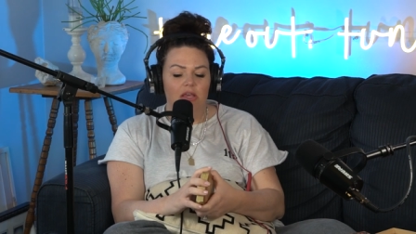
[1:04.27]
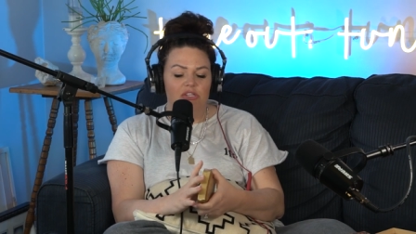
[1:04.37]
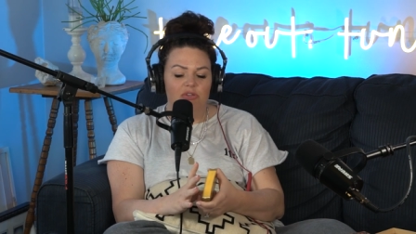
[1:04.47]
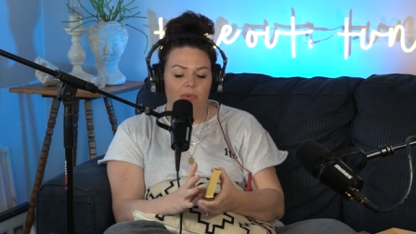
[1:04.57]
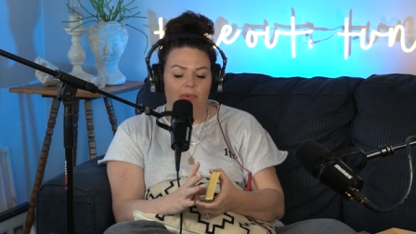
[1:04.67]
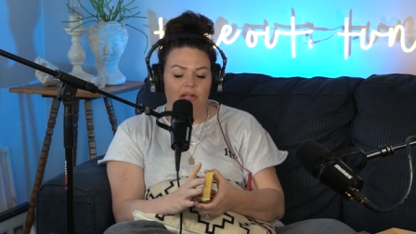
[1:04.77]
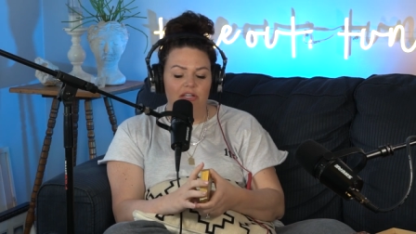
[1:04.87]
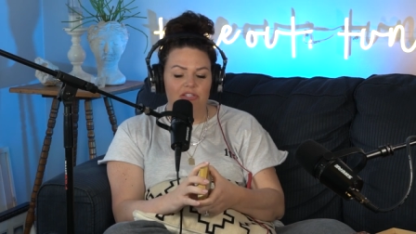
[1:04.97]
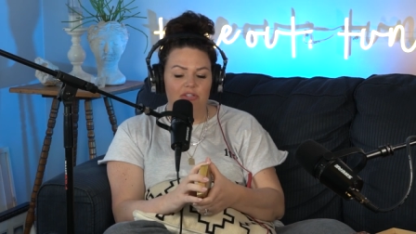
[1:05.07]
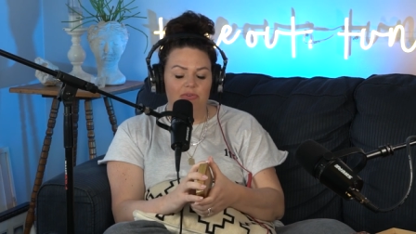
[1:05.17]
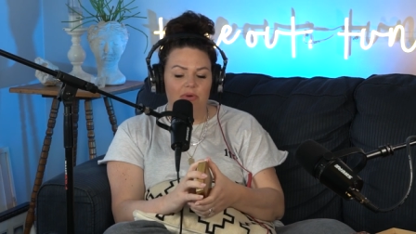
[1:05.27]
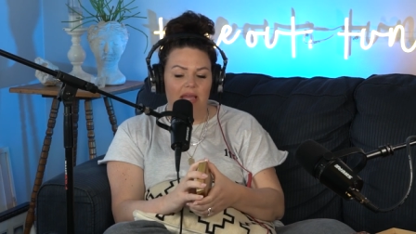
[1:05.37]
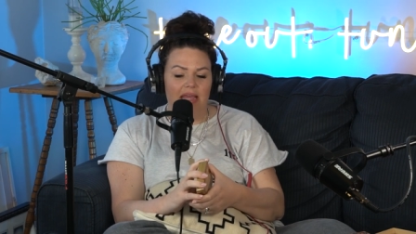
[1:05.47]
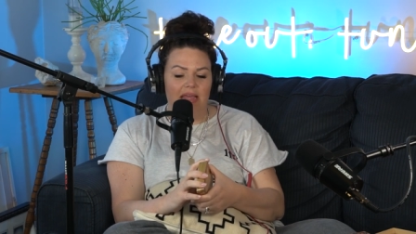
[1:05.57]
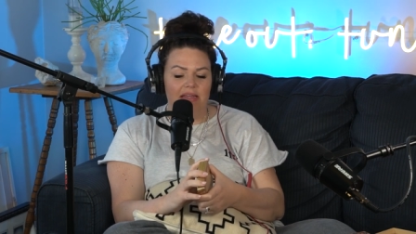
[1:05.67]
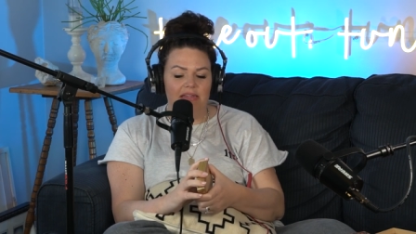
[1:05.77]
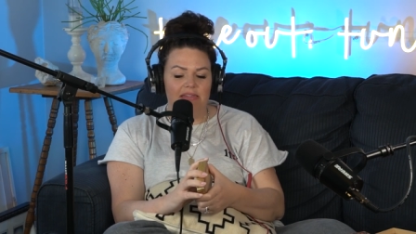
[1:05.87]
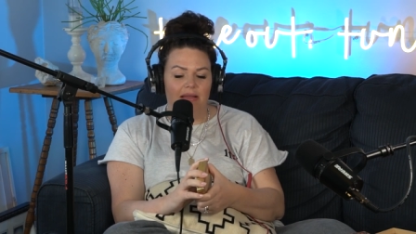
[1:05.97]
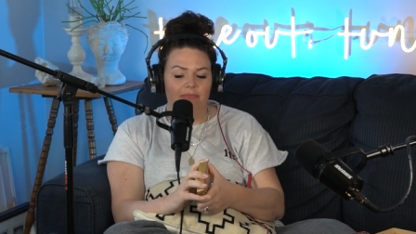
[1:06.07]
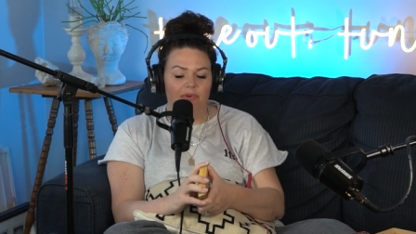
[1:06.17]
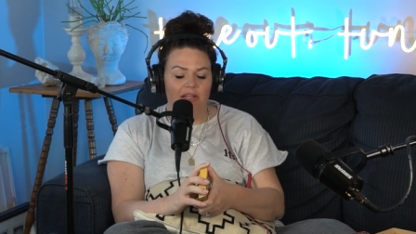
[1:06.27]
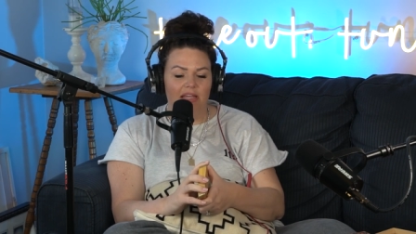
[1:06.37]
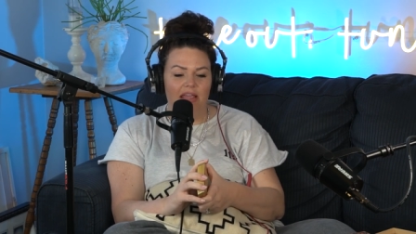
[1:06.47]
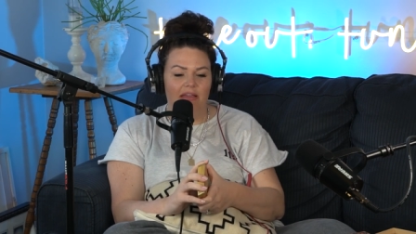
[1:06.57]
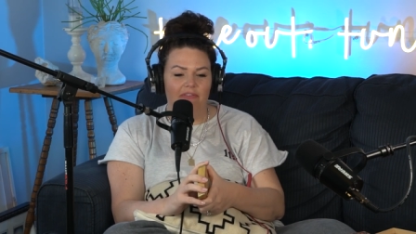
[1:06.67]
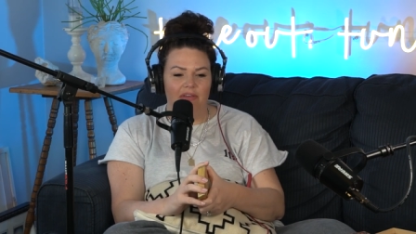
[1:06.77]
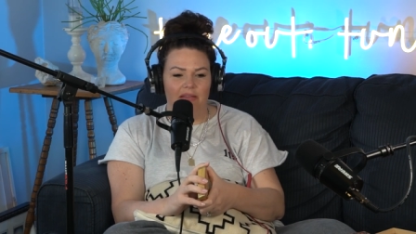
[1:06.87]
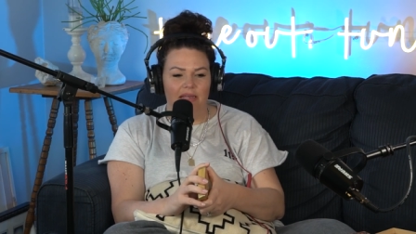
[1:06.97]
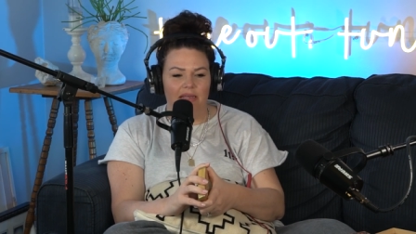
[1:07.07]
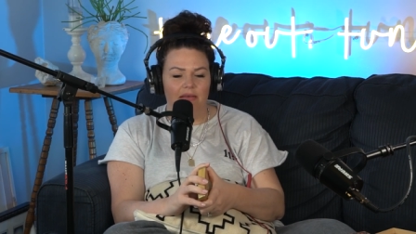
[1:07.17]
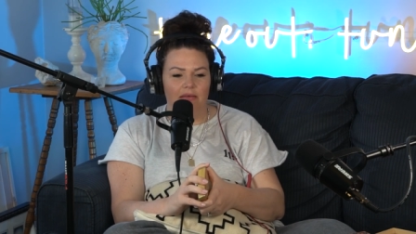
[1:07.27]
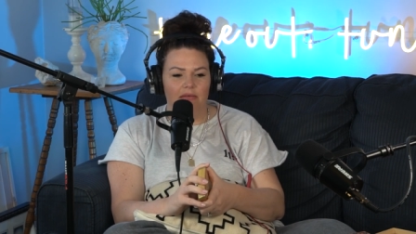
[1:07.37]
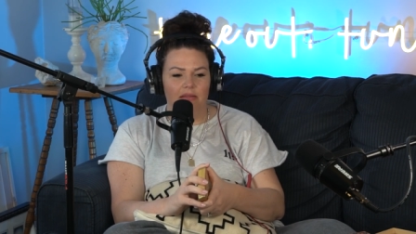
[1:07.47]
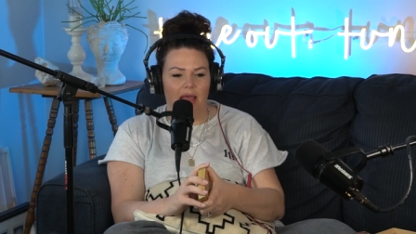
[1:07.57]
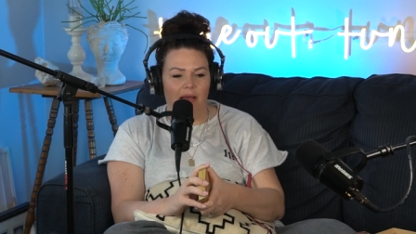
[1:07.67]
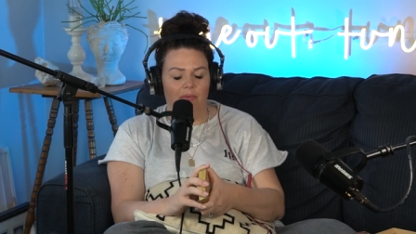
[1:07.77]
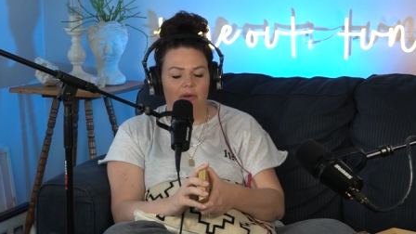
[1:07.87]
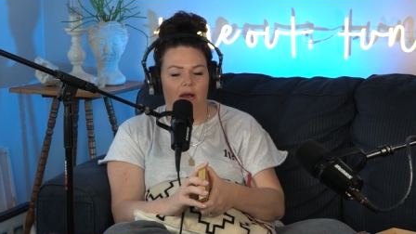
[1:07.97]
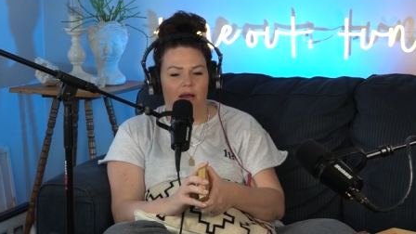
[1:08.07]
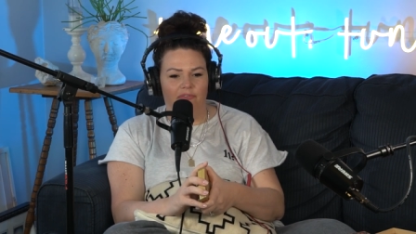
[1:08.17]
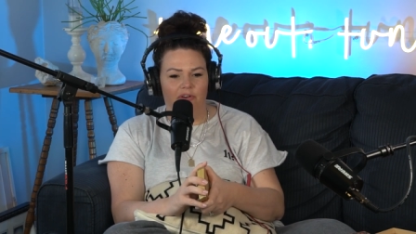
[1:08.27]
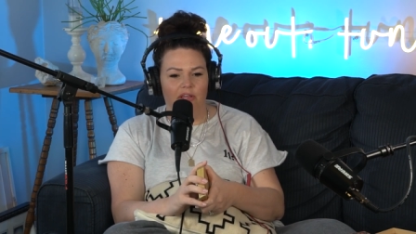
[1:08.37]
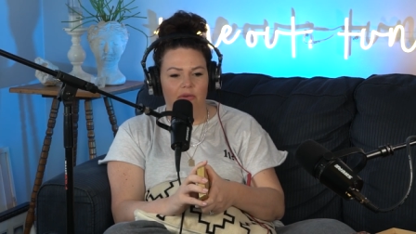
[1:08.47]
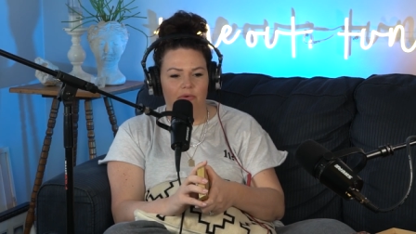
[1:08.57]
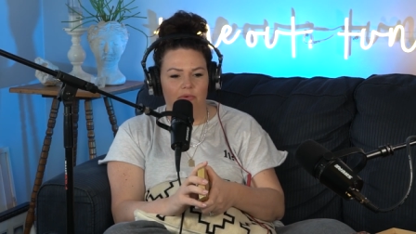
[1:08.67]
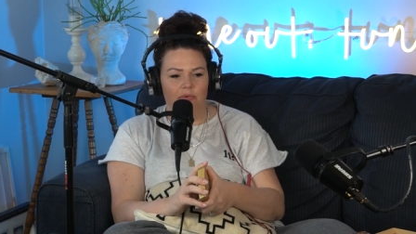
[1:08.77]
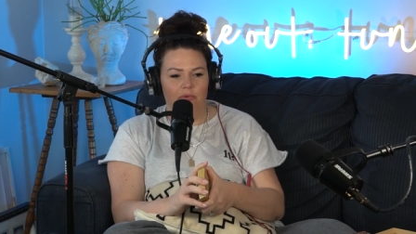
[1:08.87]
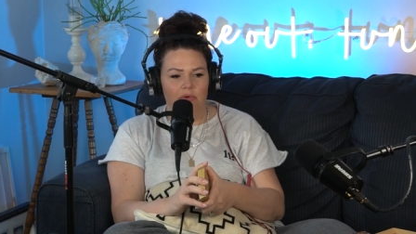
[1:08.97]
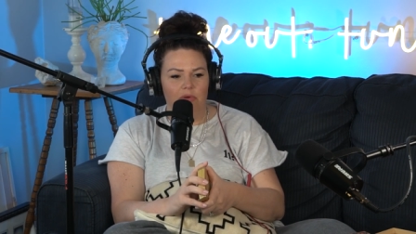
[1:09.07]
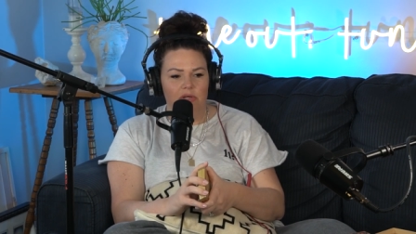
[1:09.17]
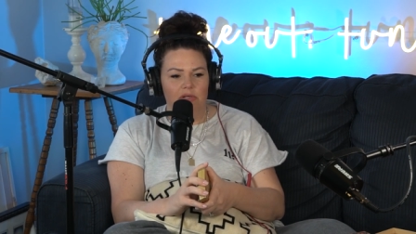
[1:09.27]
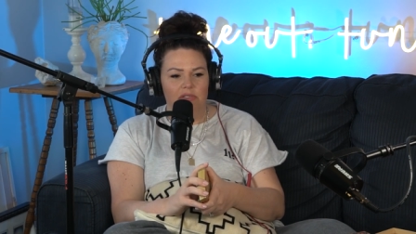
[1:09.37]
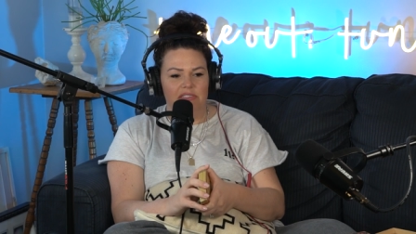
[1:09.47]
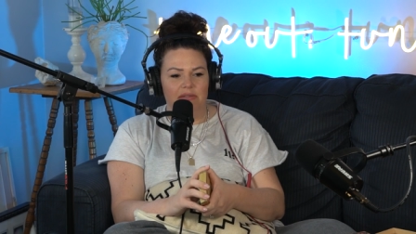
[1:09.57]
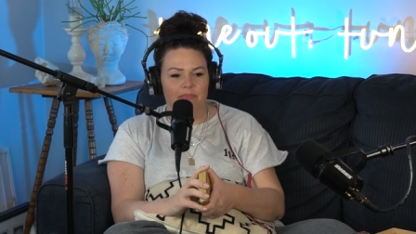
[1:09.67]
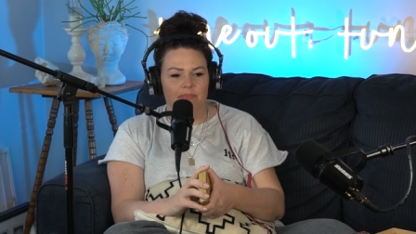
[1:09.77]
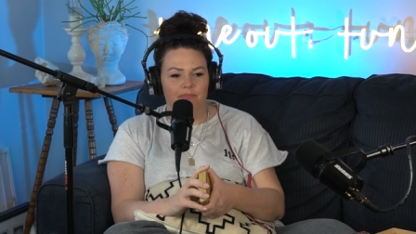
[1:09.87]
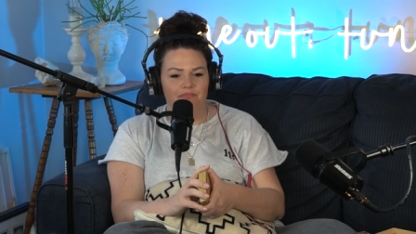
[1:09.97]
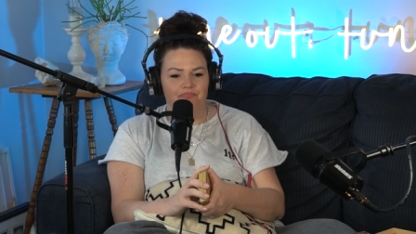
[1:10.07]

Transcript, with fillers: So, what we're going to do is, I'm really feeling like I want to offer you some